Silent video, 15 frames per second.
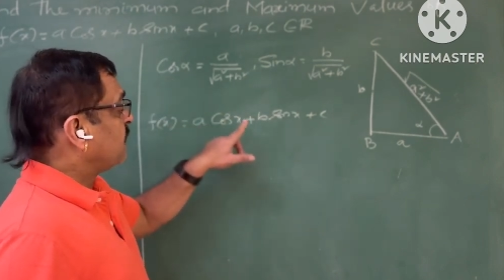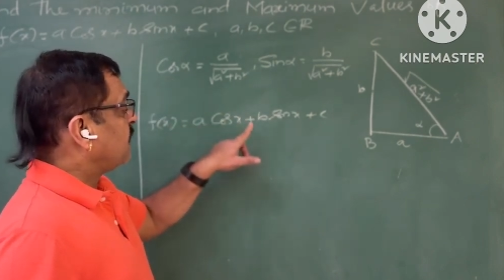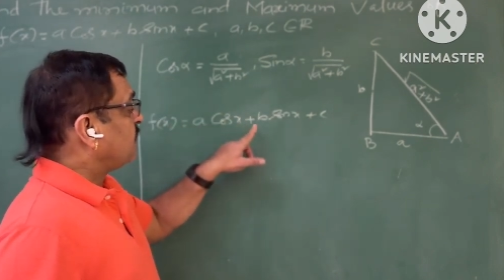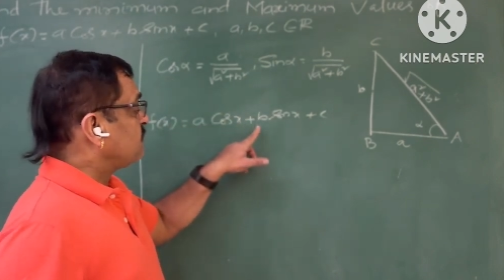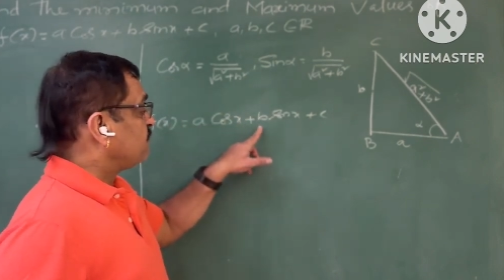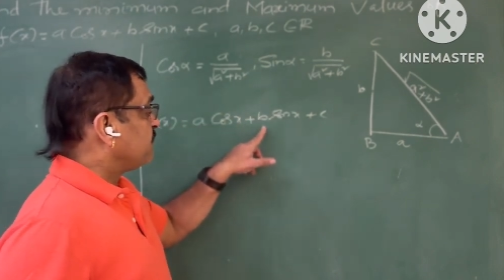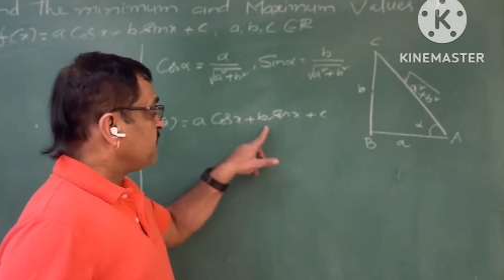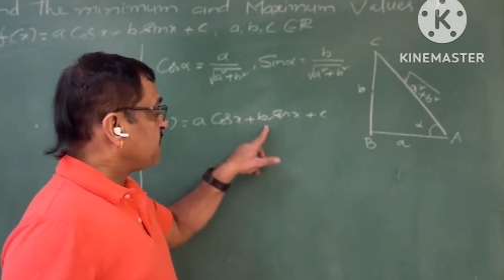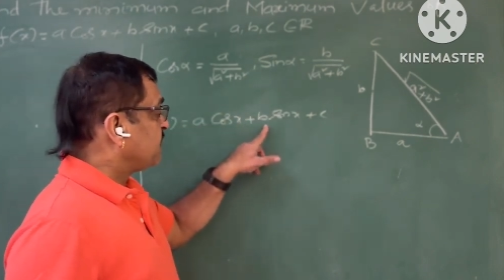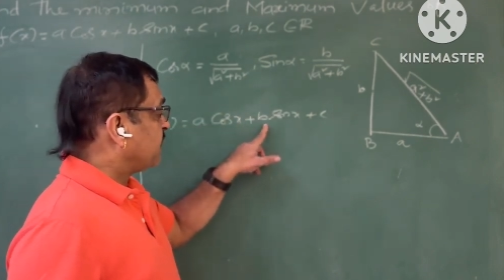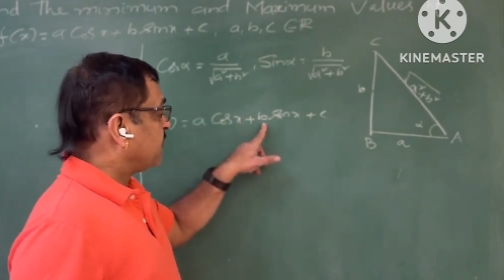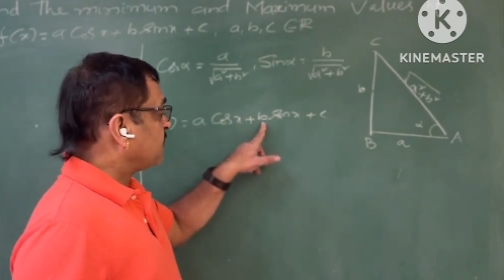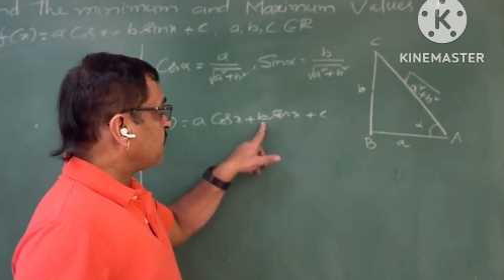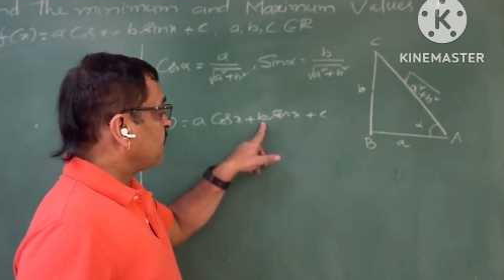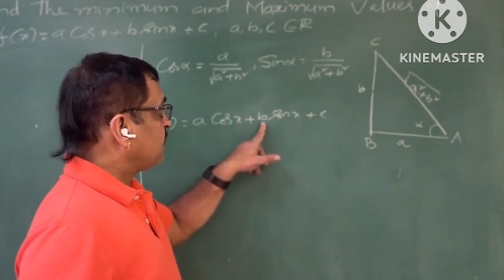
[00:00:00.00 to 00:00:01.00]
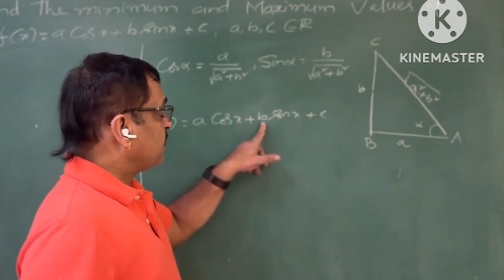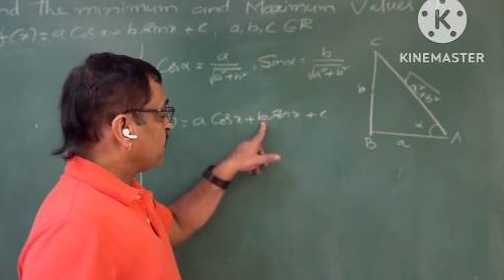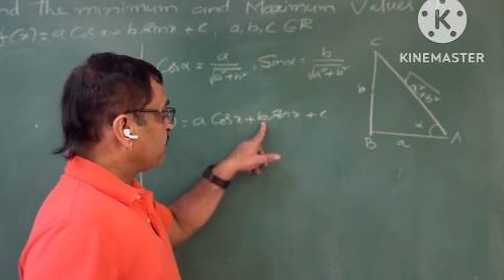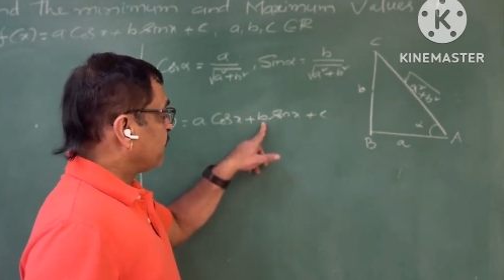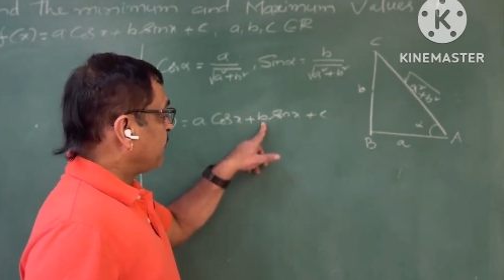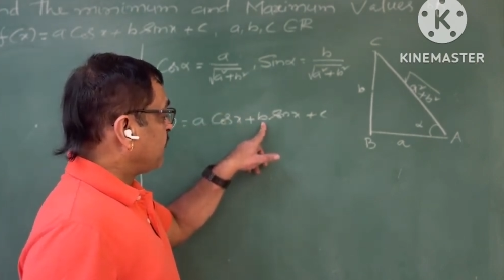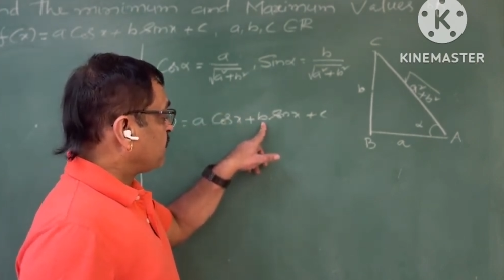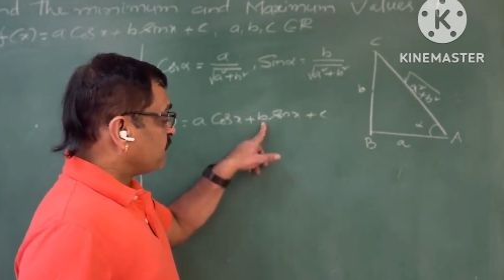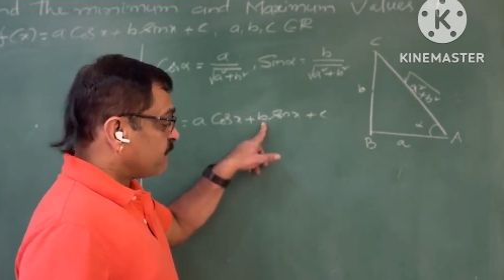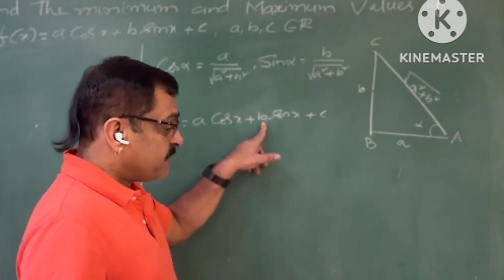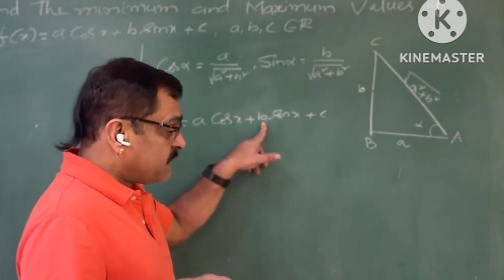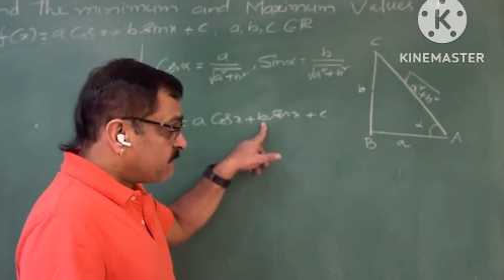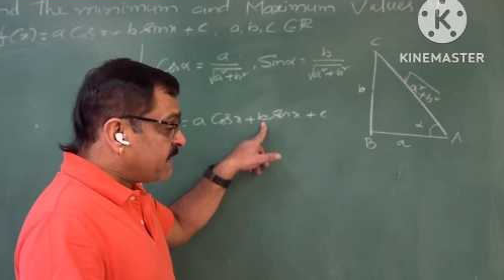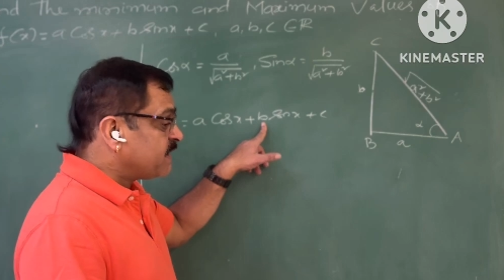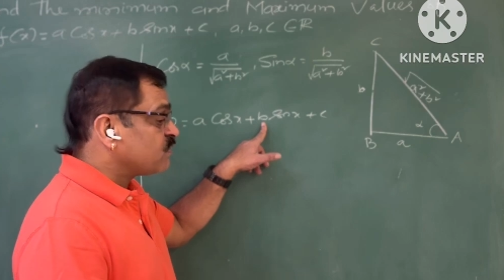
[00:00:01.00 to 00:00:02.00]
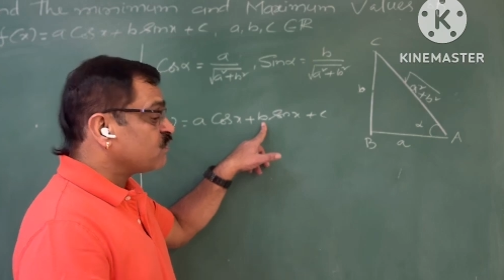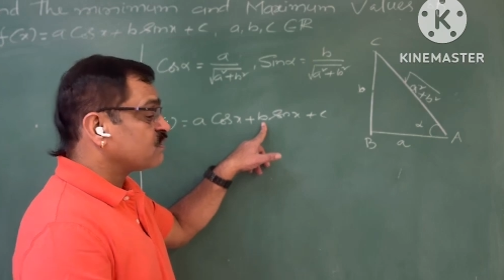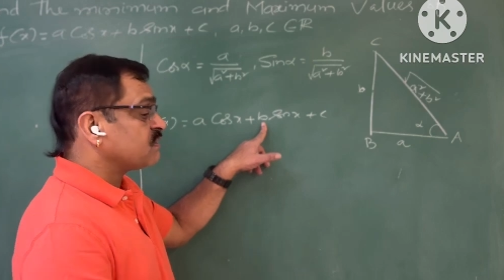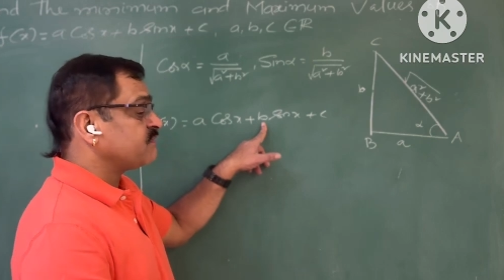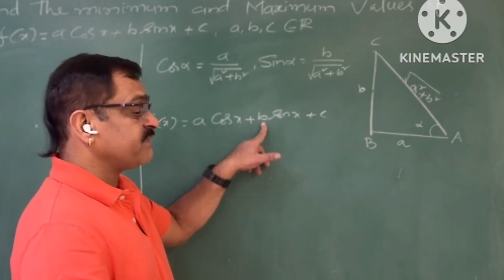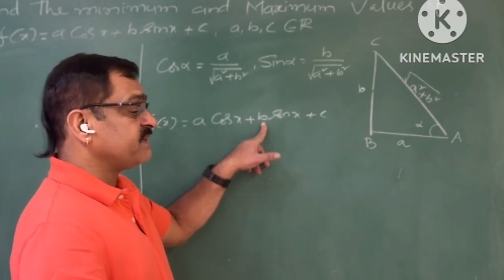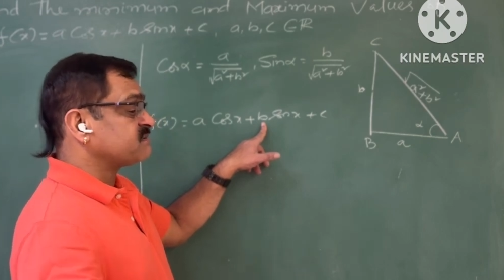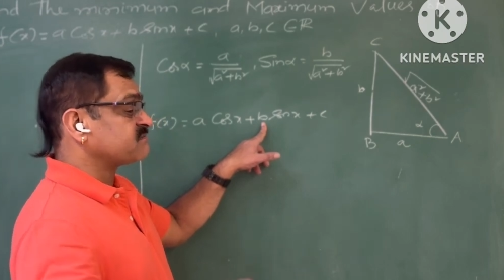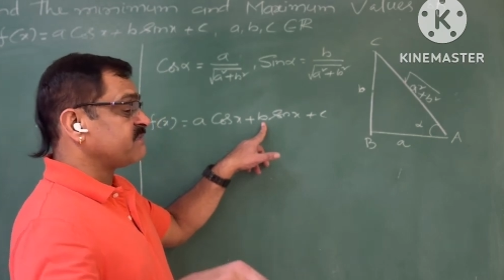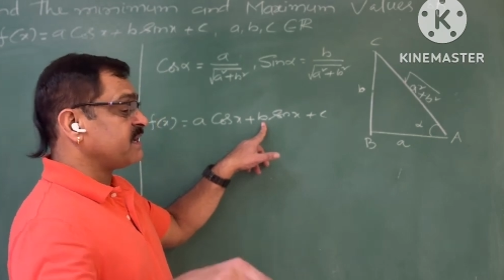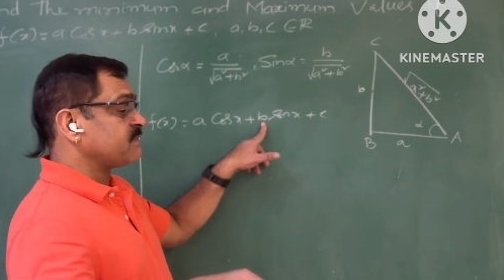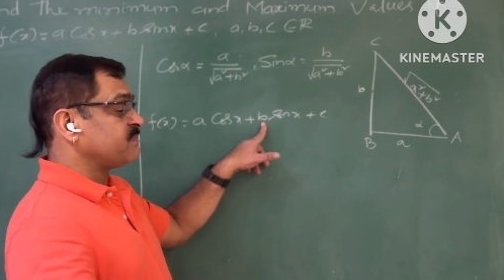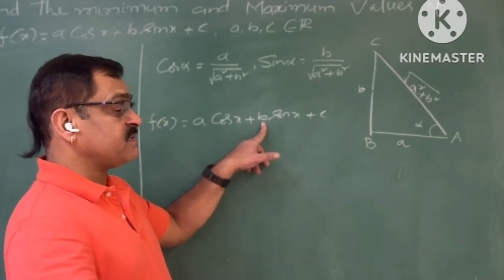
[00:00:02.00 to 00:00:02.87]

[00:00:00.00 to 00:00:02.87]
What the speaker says: Already b here, if I have b by root of a square